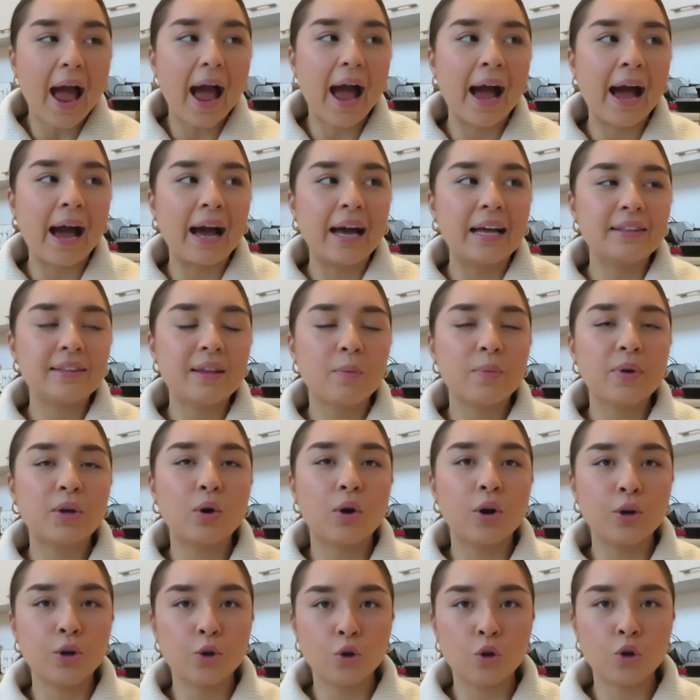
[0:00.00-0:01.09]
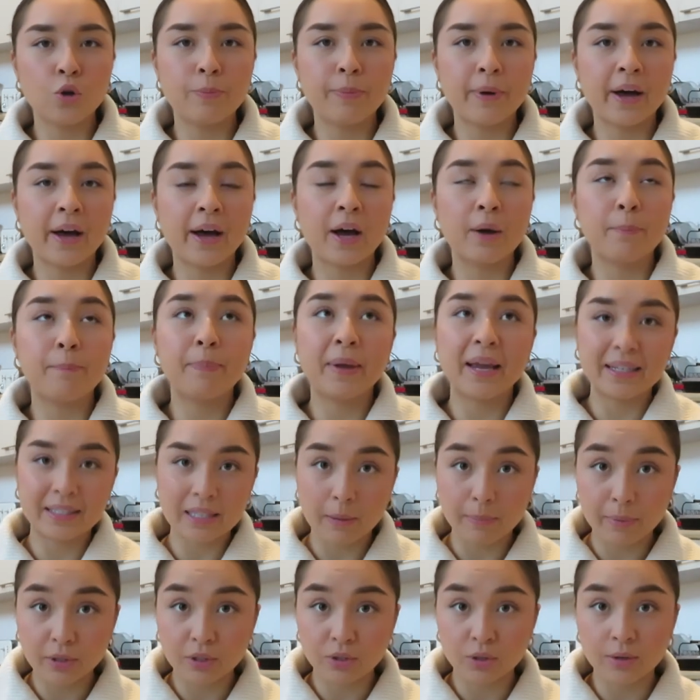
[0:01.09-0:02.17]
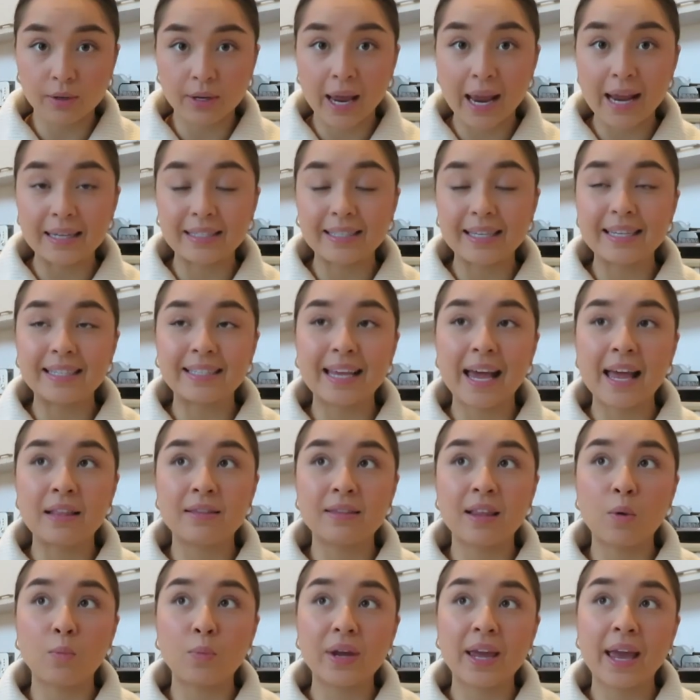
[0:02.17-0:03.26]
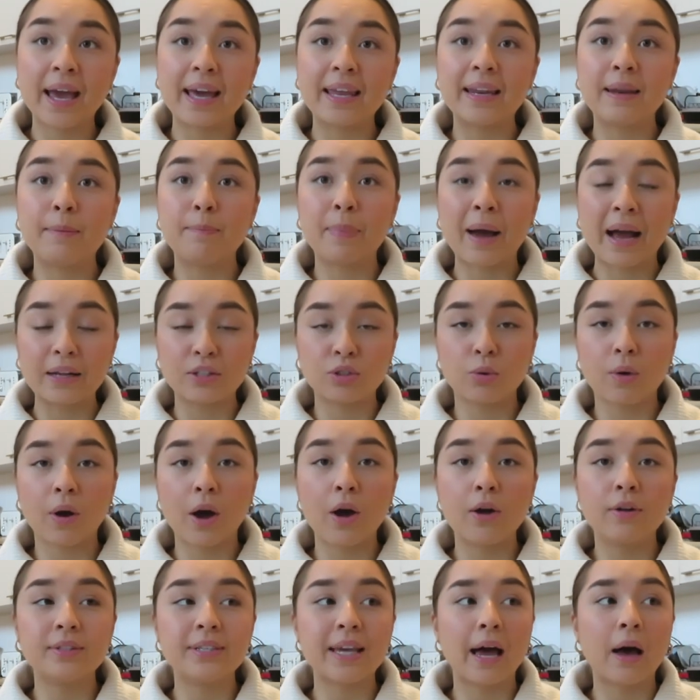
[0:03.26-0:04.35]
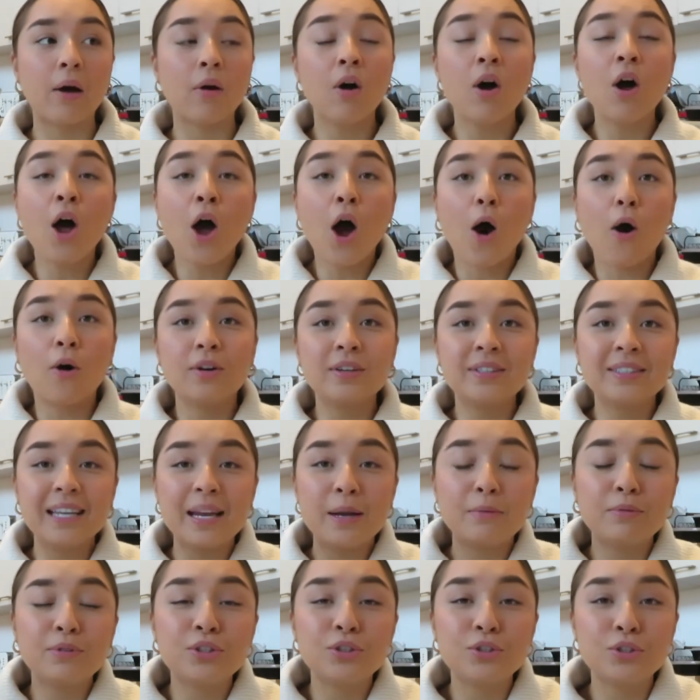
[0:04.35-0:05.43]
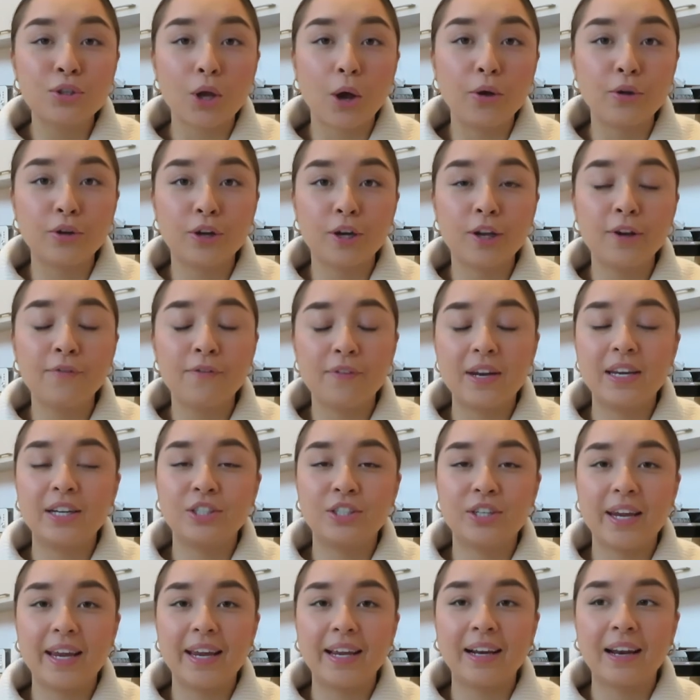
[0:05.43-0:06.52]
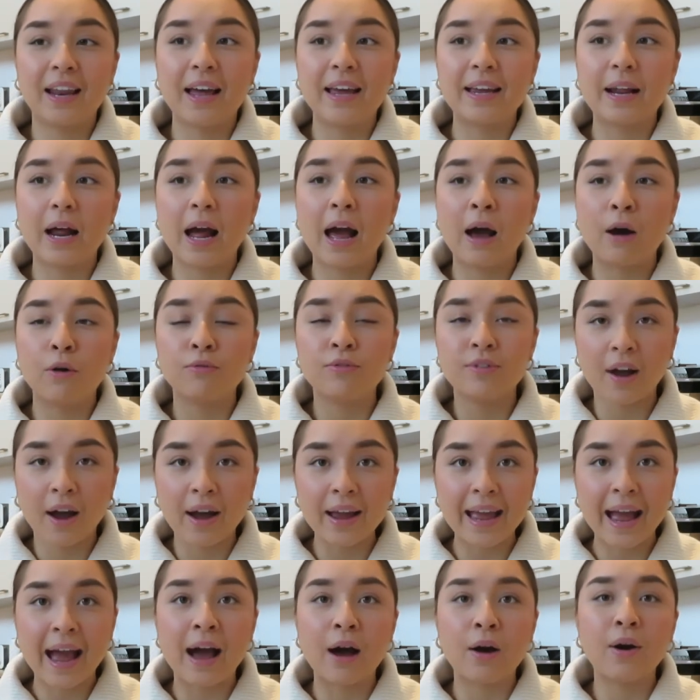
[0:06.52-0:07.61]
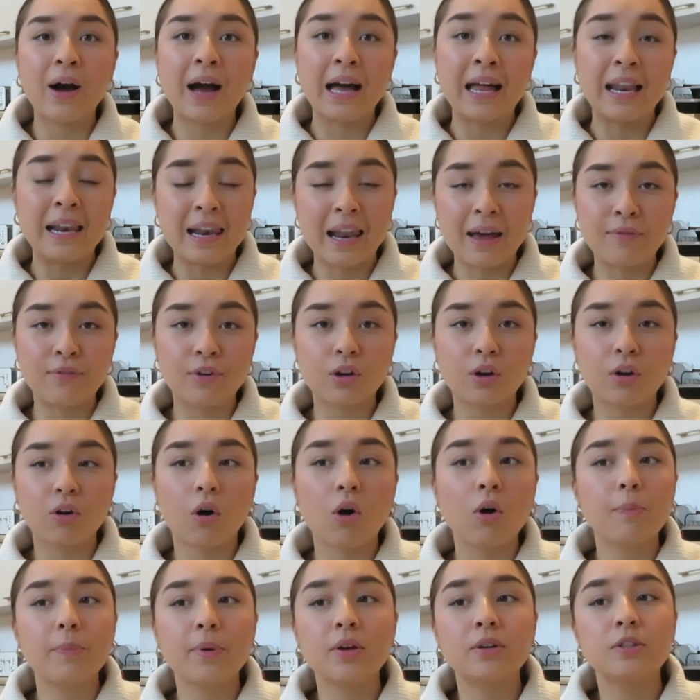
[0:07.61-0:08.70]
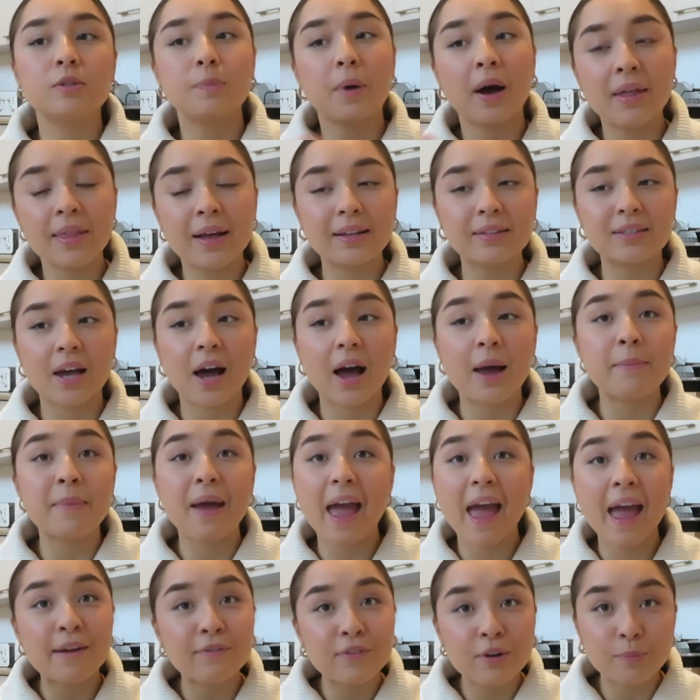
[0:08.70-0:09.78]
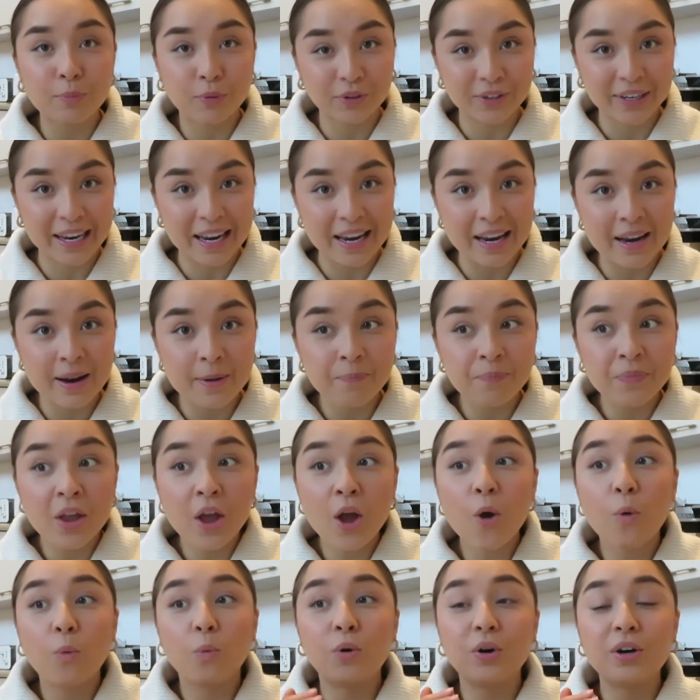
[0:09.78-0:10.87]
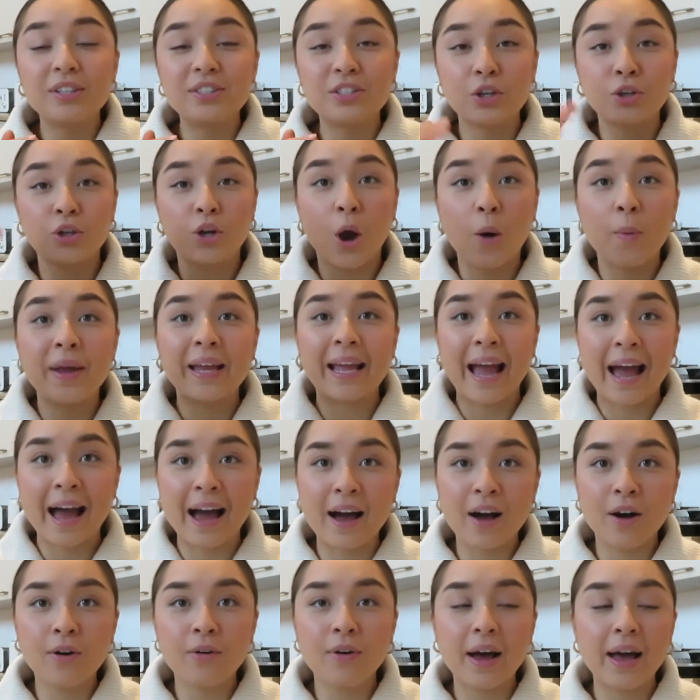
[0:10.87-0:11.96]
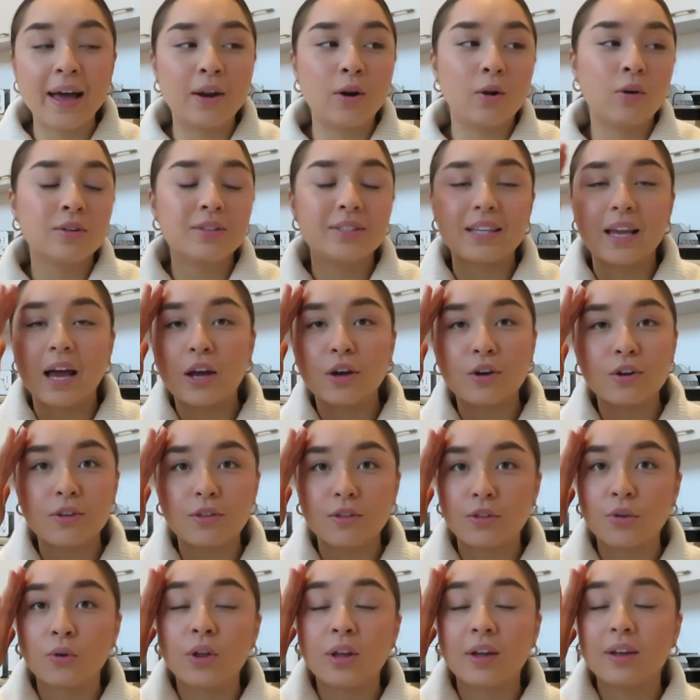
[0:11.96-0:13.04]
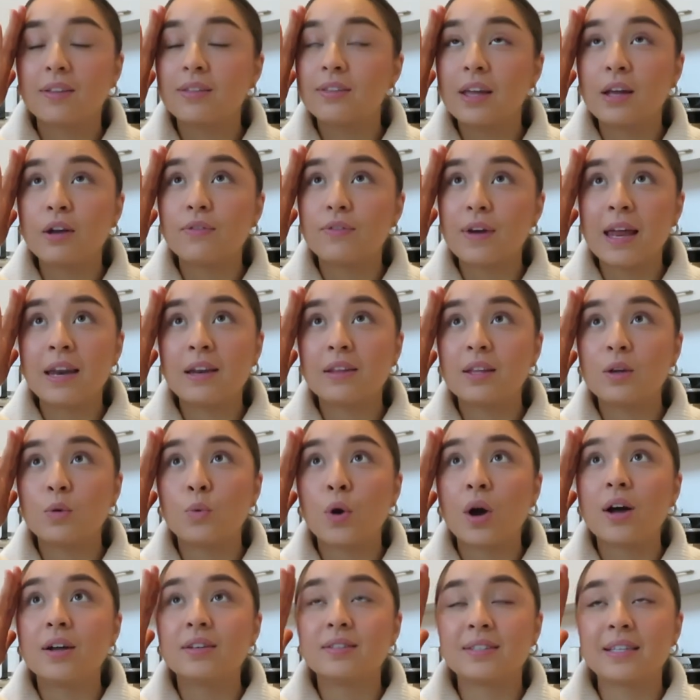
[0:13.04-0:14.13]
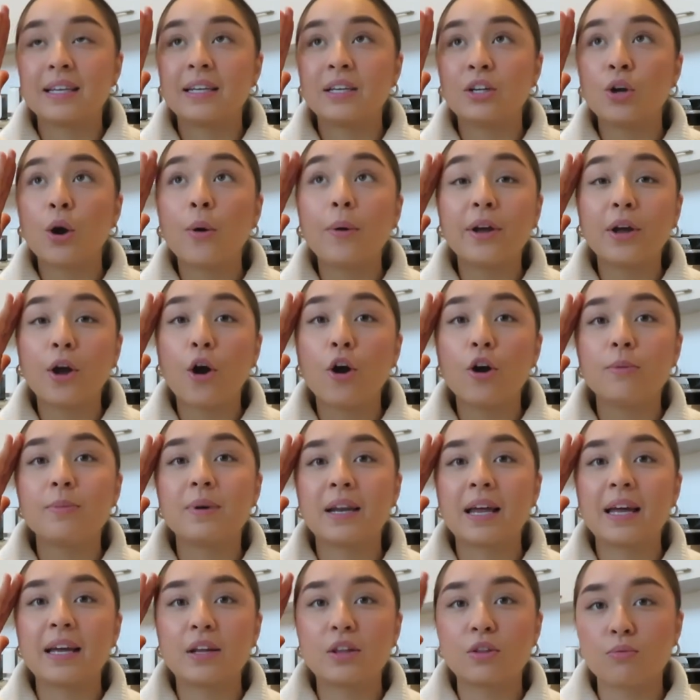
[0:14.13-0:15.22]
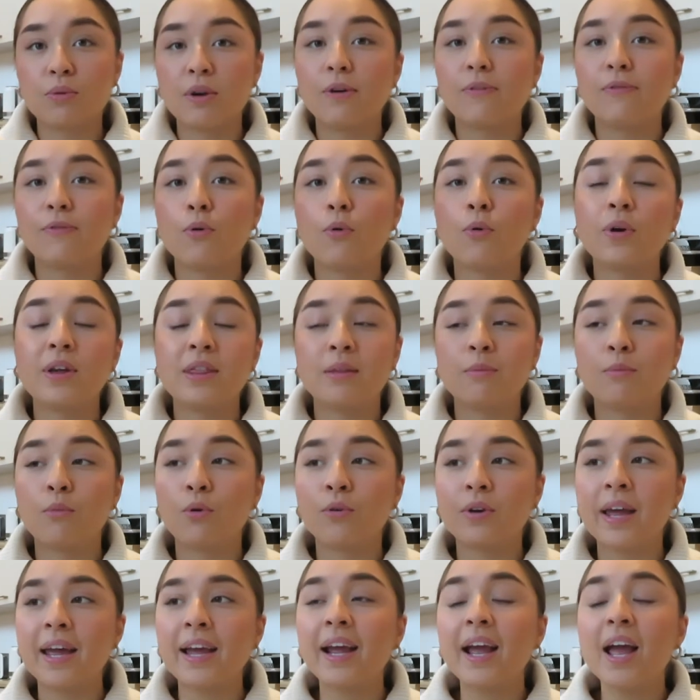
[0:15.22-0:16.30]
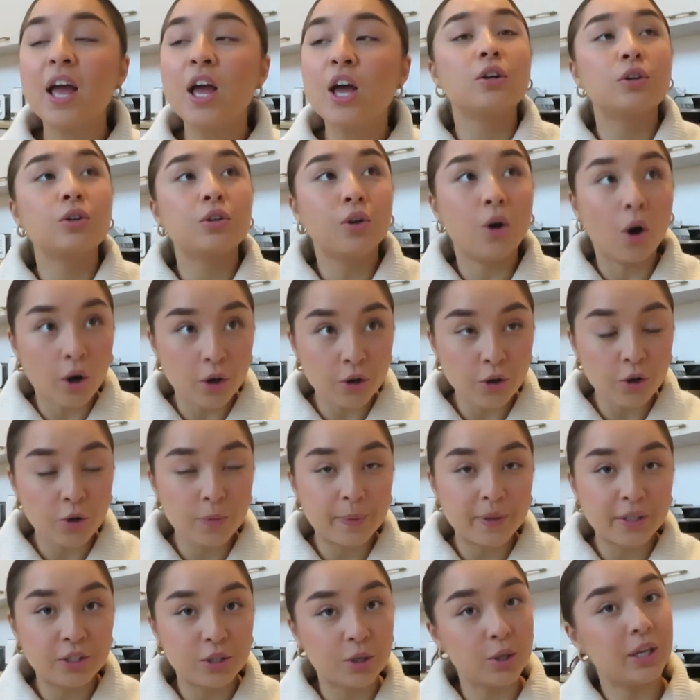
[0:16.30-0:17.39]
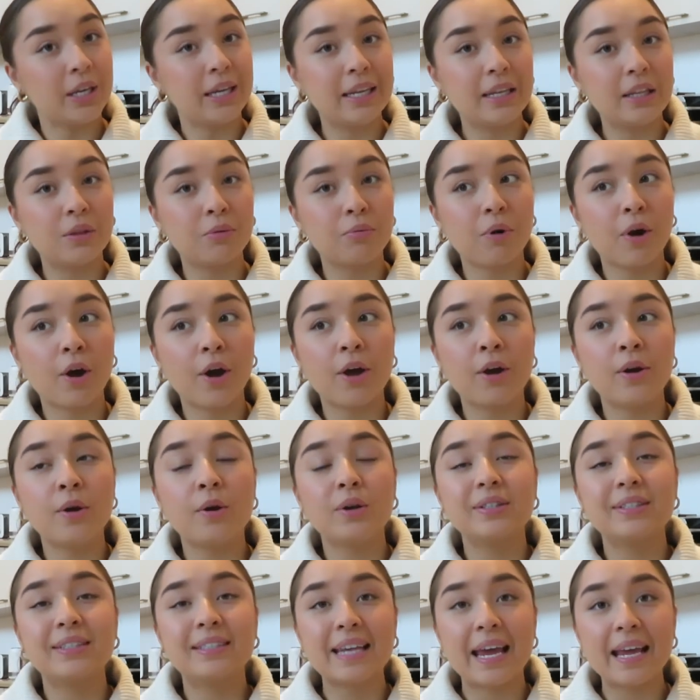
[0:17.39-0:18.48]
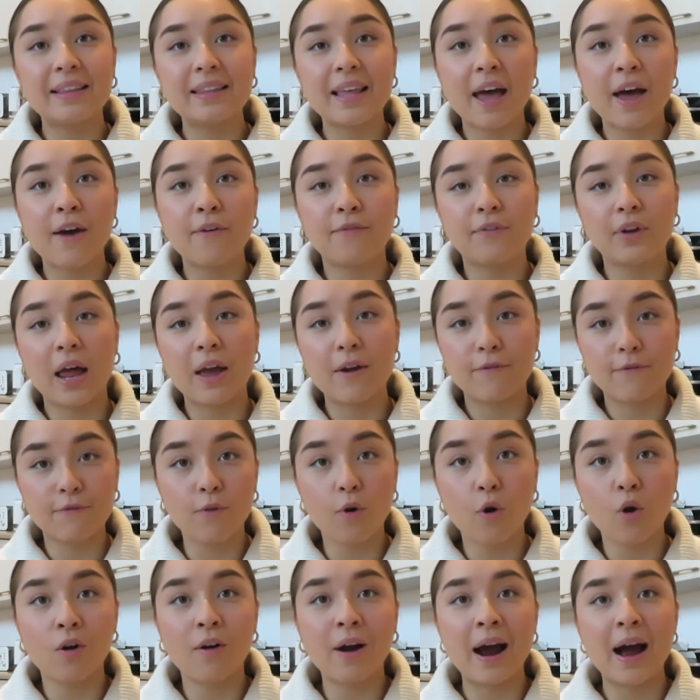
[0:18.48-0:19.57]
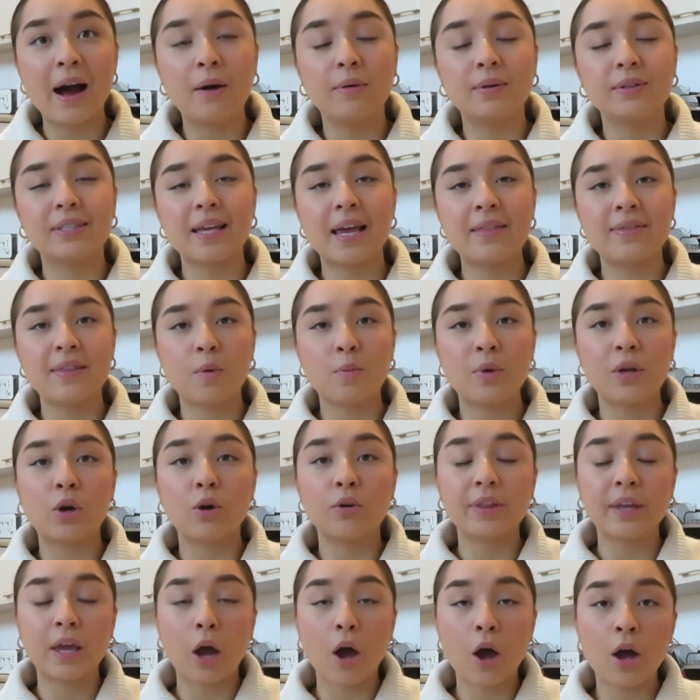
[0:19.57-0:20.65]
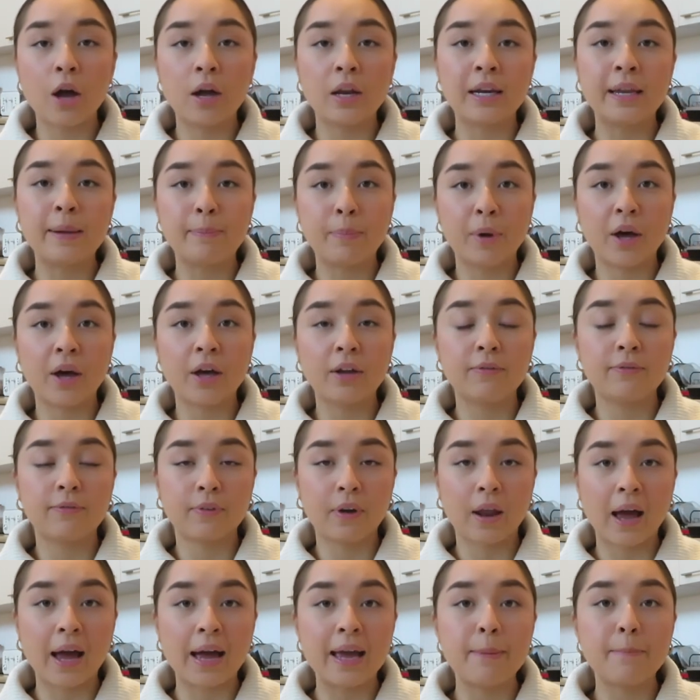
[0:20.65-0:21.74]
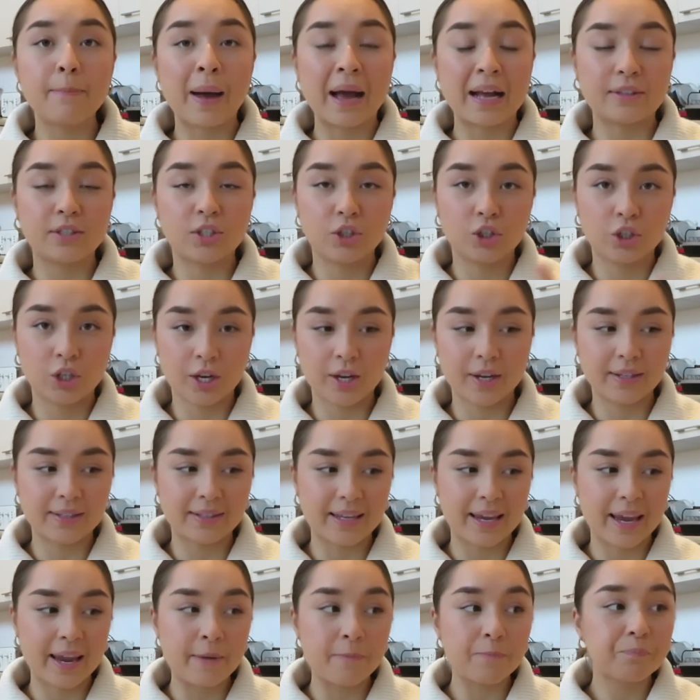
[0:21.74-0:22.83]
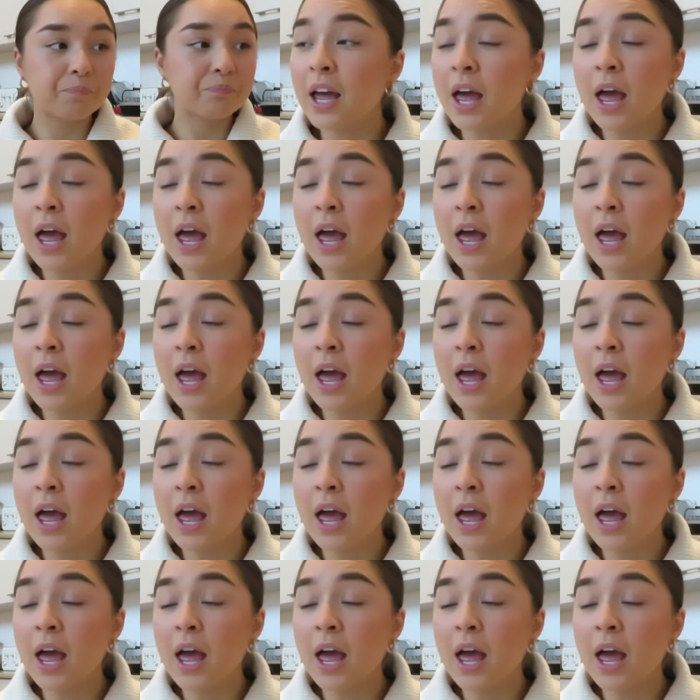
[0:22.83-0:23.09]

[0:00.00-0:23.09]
And then we got an Uber, picked up our suitcases, and then we headed back to our hotel. Honestly, it was so good finishing like our night out at 11 o'clock because by that time, everybody was going out. And honestly, I couldn't think of anything worse than coming home at like 3 or 4 in the morning. Got an Uber to Heathrow, stayed there for like 4 hours, and then we got the early bird flight back to Jersey.